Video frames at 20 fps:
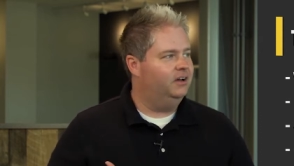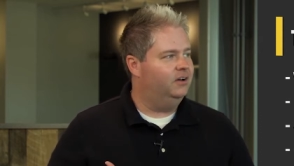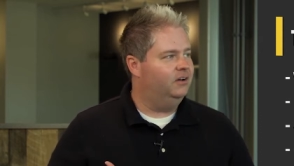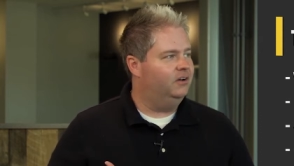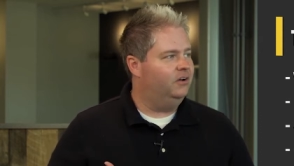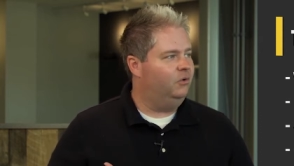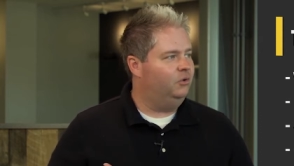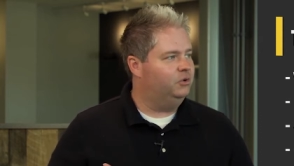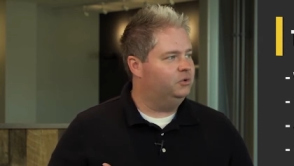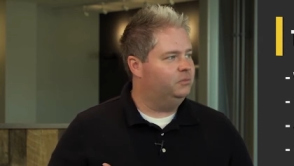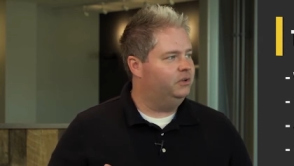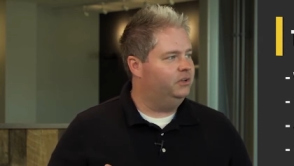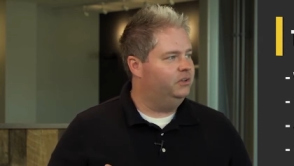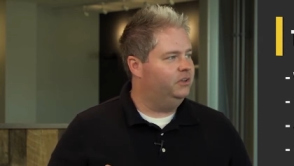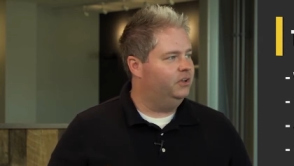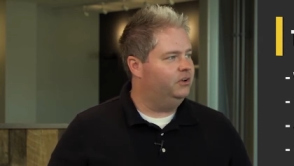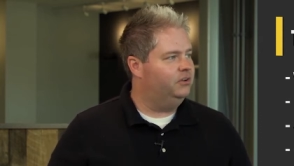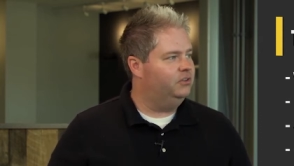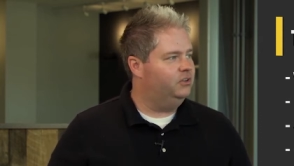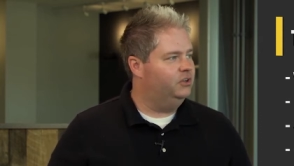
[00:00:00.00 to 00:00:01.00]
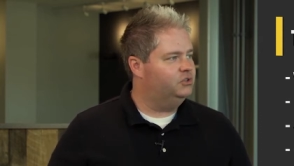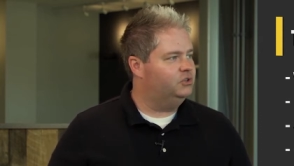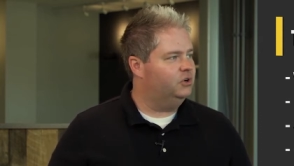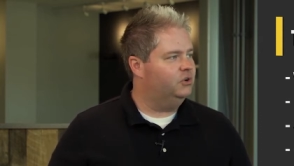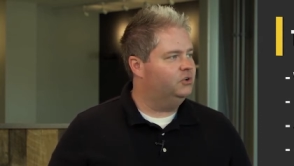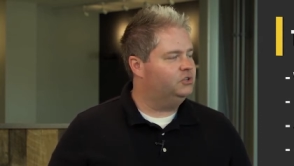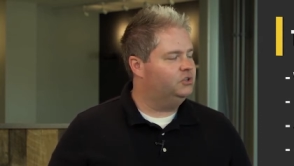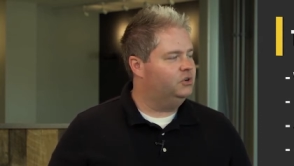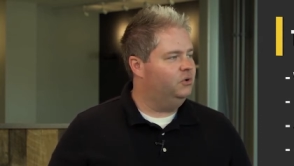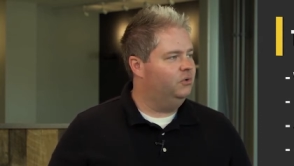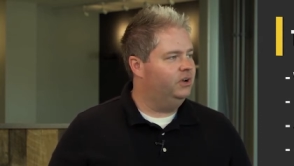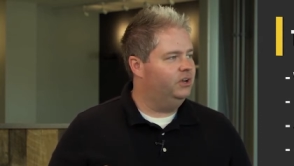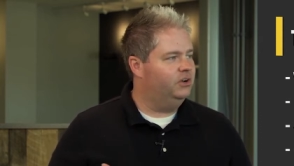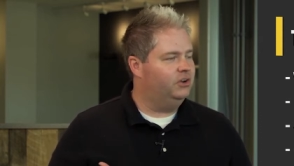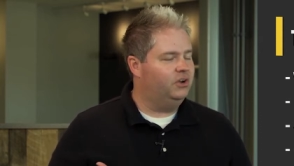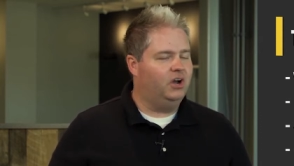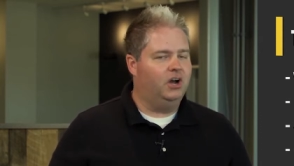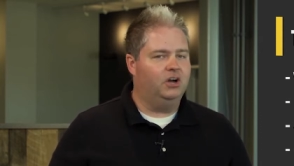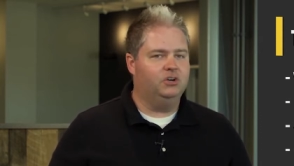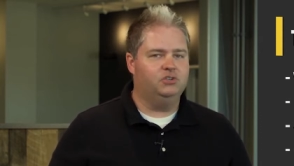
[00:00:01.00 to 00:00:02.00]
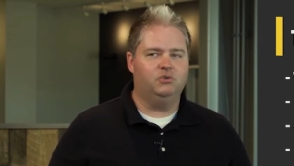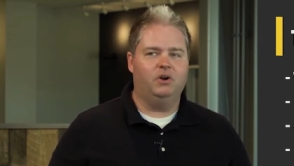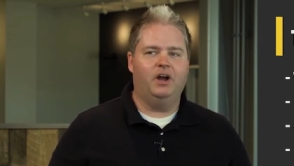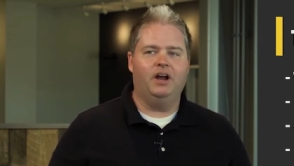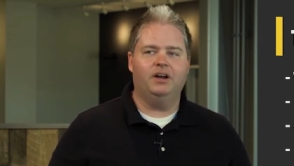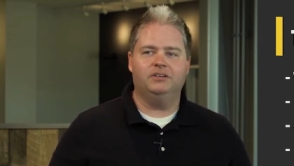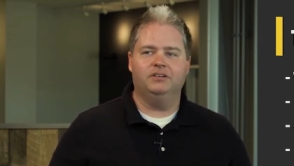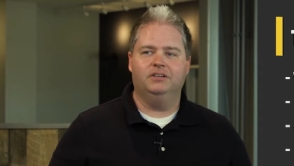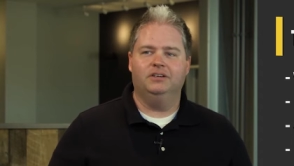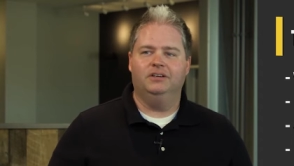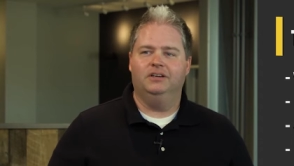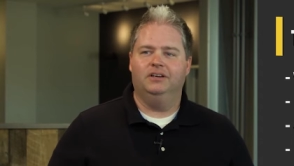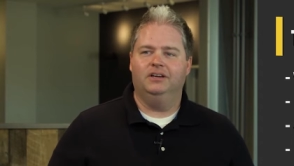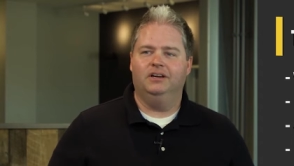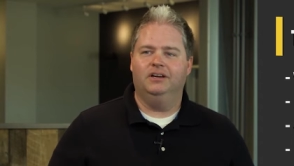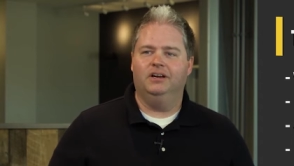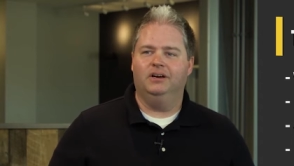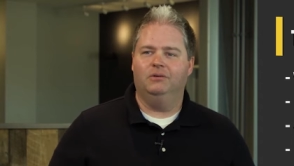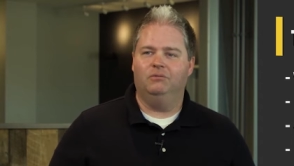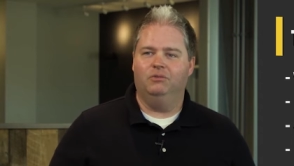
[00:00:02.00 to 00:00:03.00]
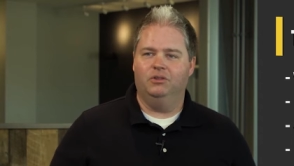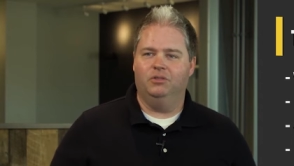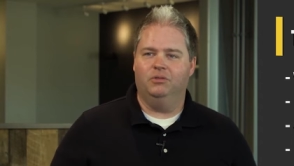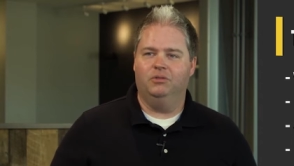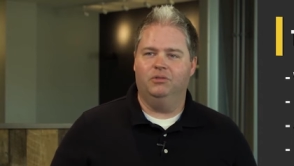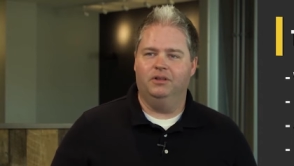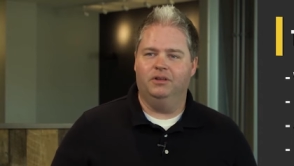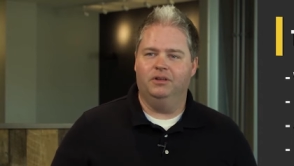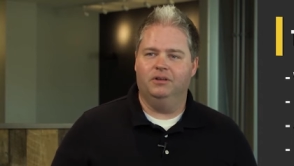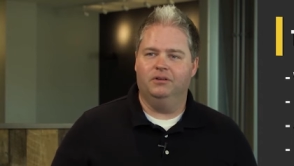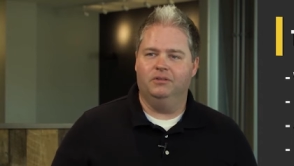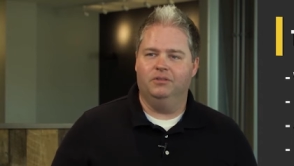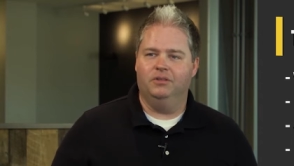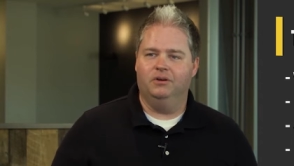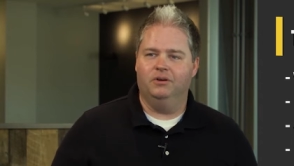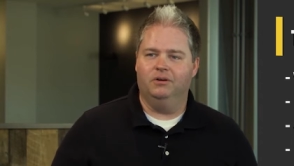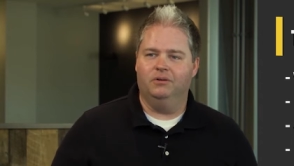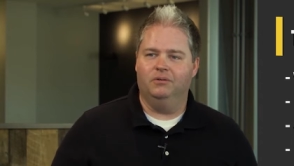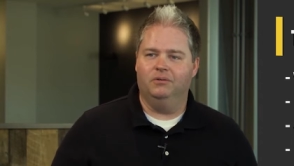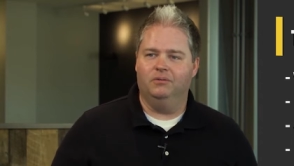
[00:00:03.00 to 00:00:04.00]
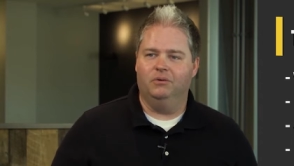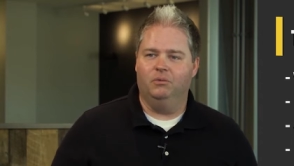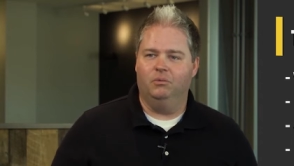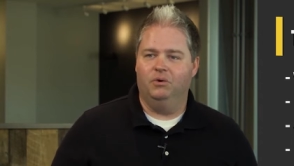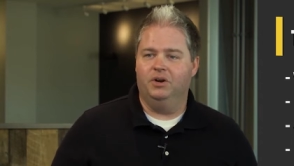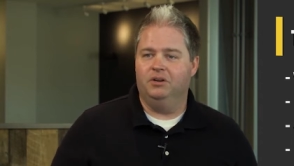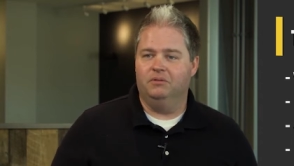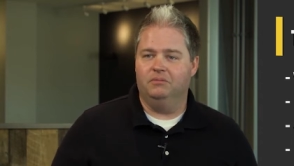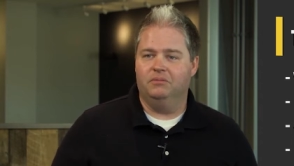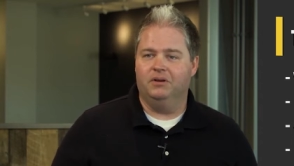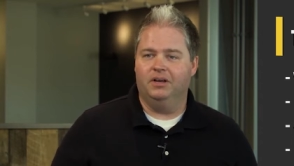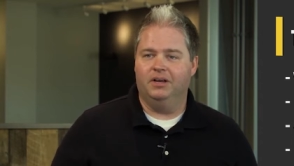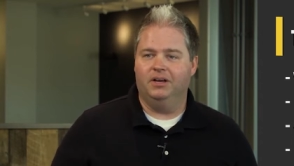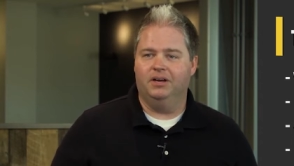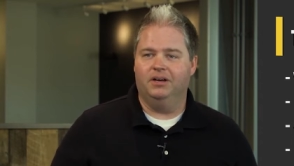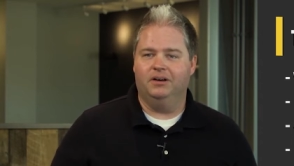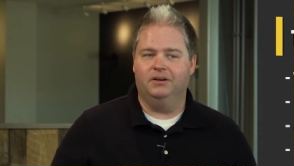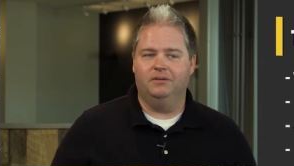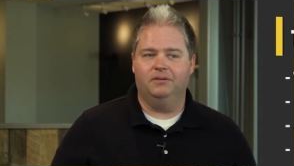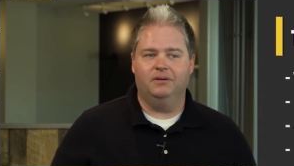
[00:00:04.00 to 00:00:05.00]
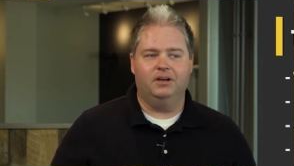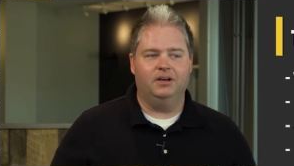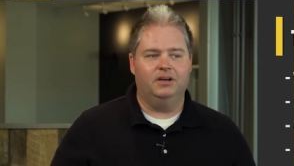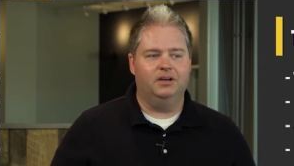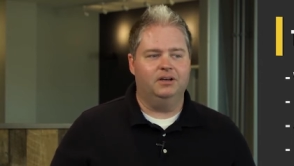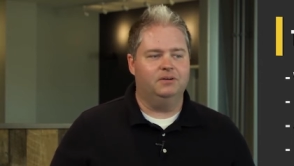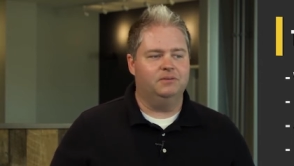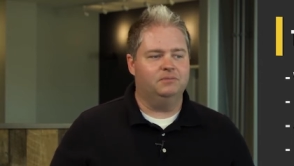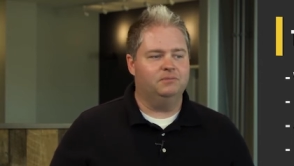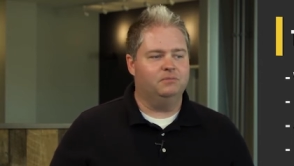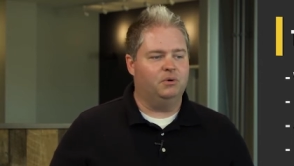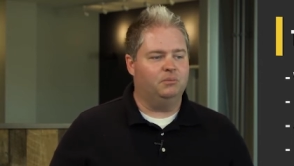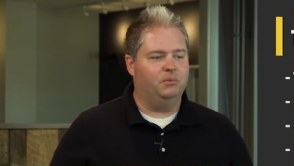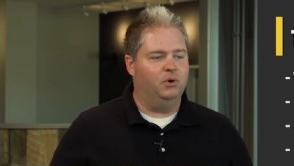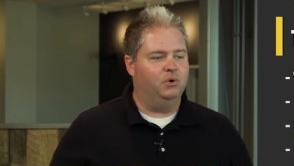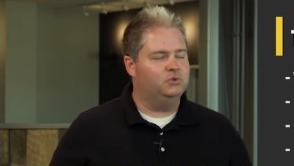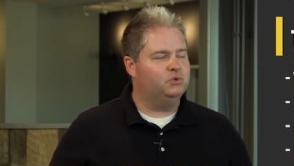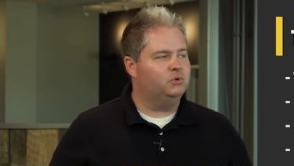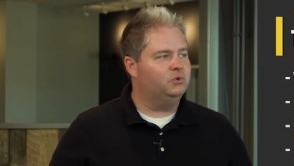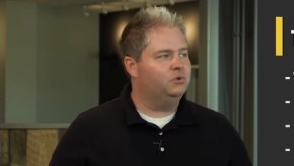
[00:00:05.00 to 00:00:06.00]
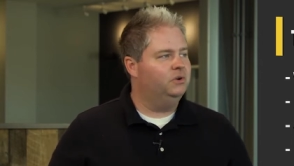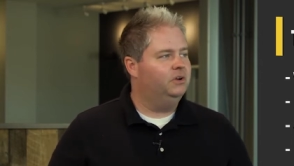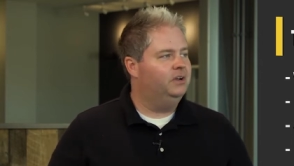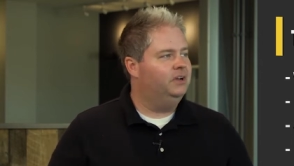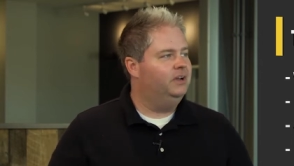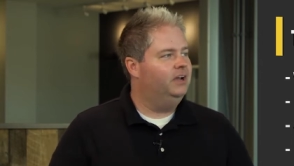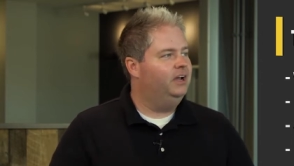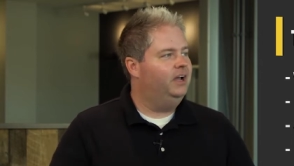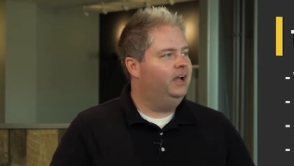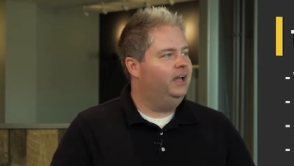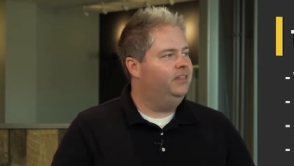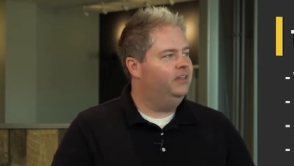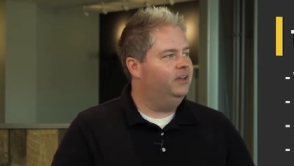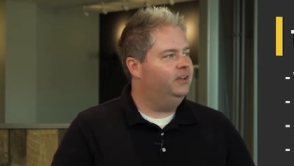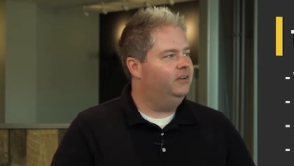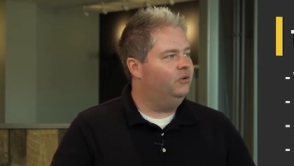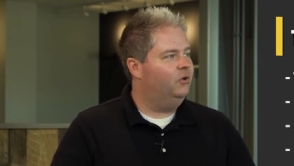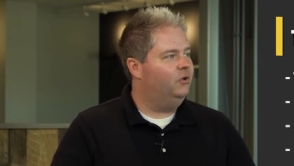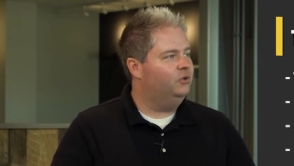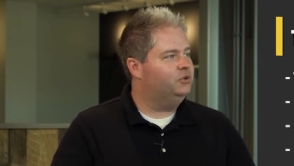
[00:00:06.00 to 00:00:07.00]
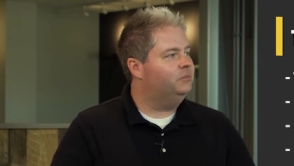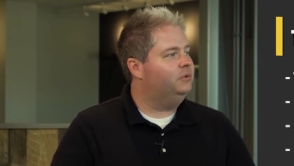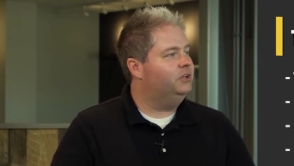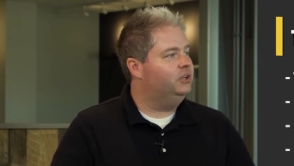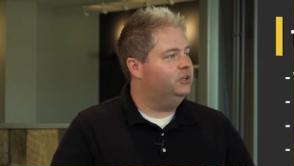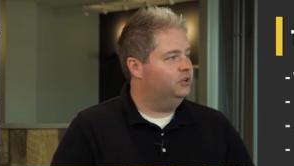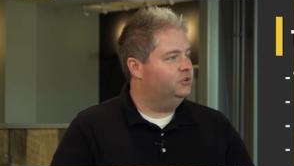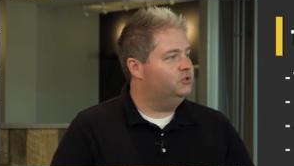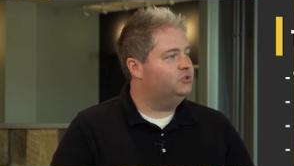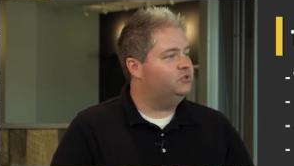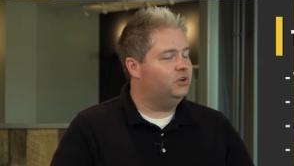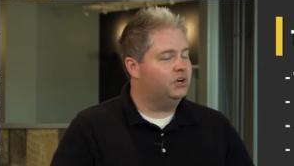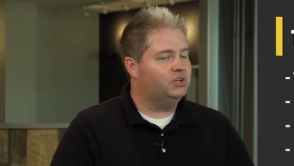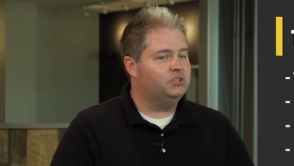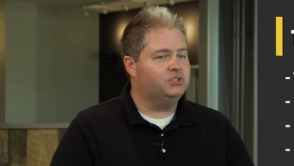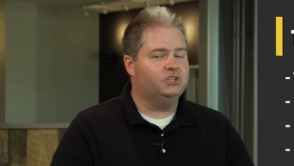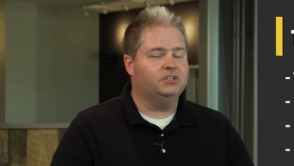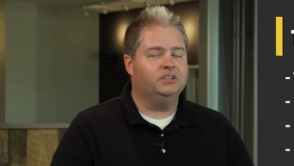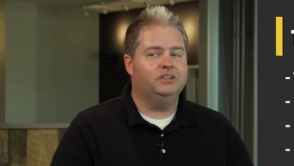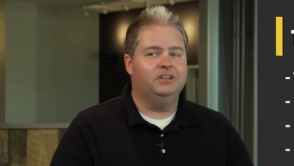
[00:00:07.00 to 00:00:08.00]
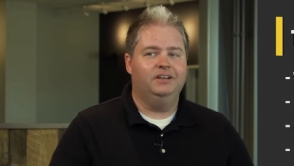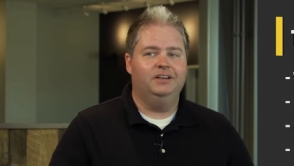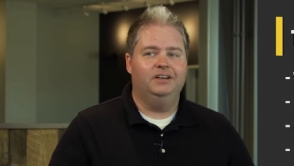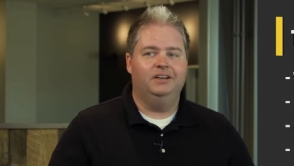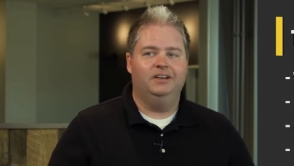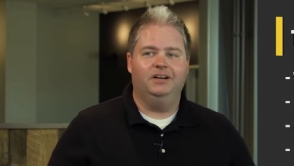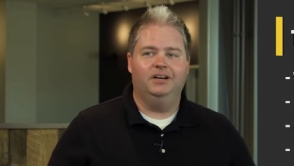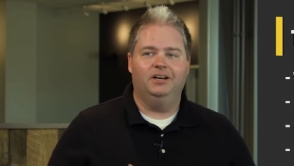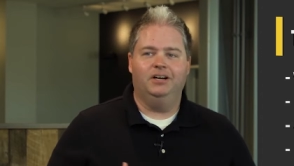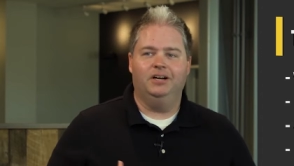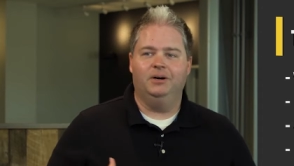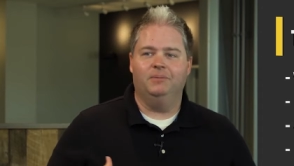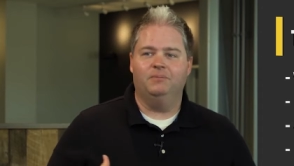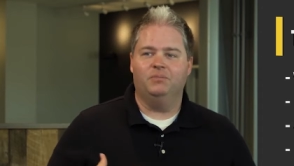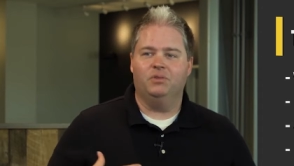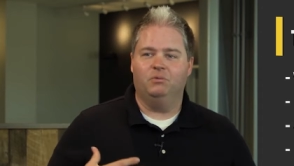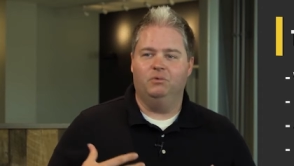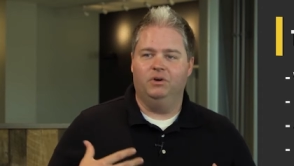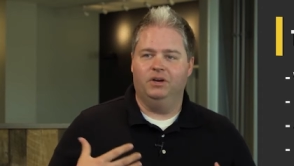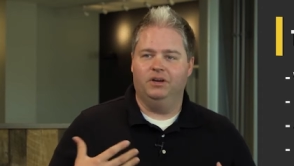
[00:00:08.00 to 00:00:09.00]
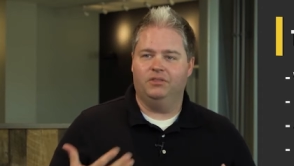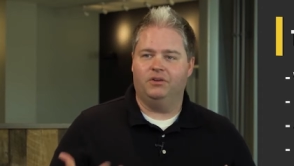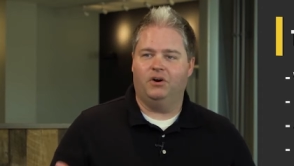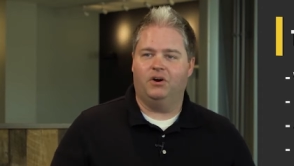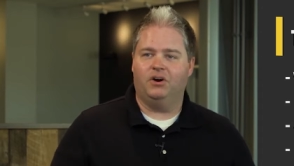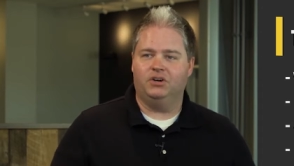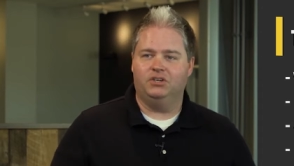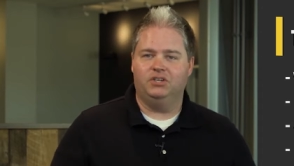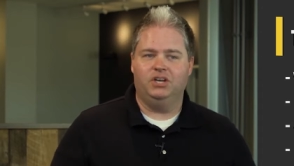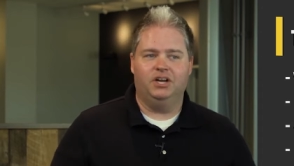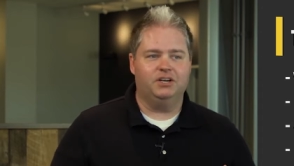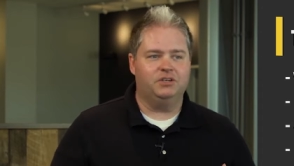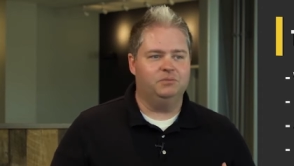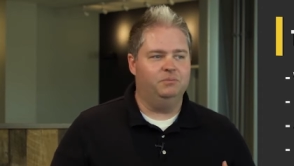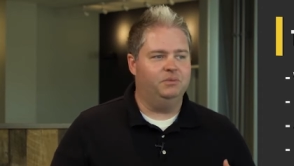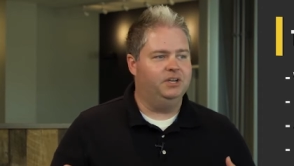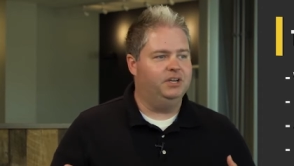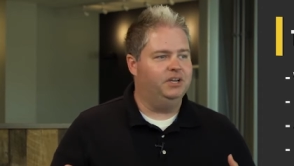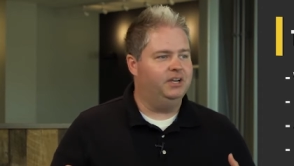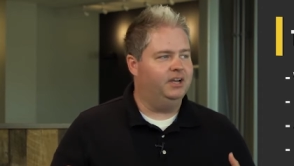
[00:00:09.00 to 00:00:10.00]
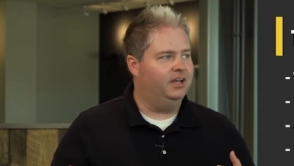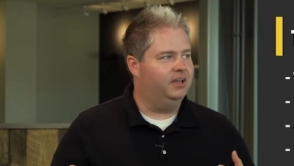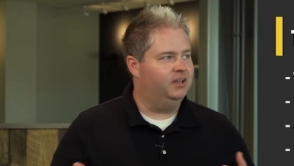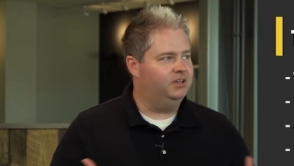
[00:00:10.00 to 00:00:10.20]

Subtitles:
ultimately the church going into contract with the winning proposer, and then ultimately construction, with architect being a